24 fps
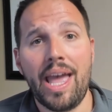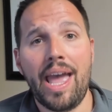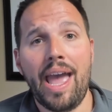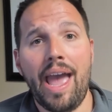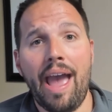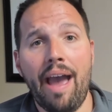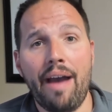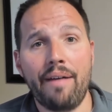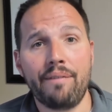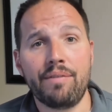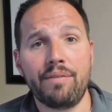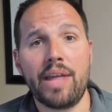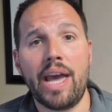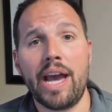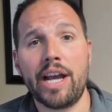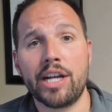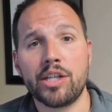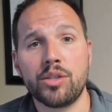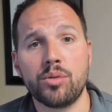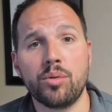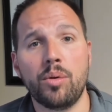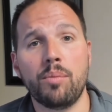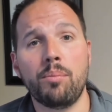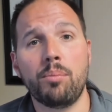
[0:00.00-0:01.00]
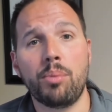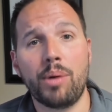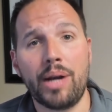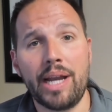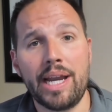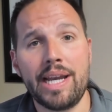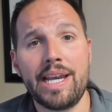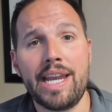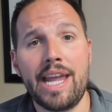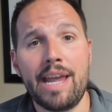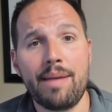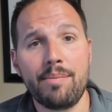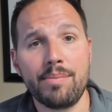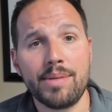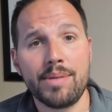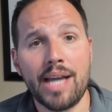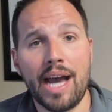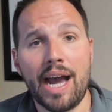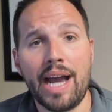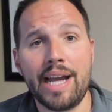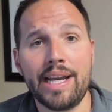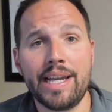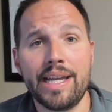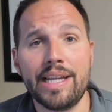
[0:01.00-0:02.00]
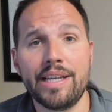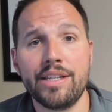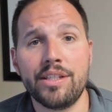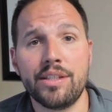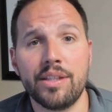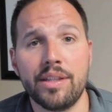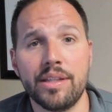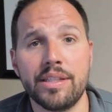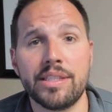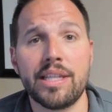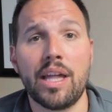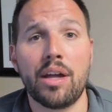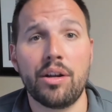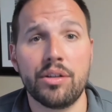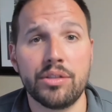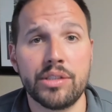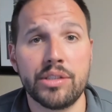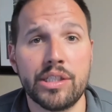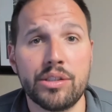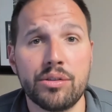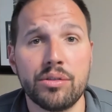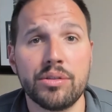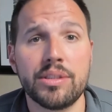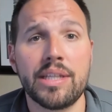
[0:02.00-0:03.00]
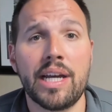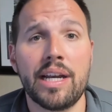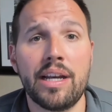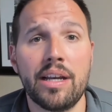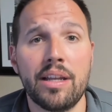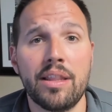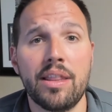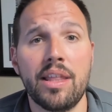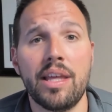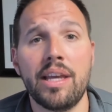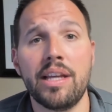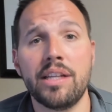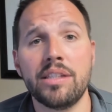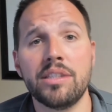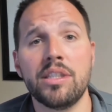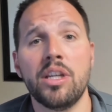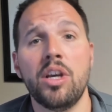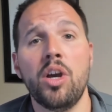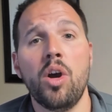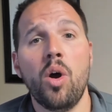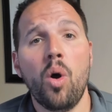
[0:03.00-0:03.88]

have the actual brand name tied into the Seller Central side of things,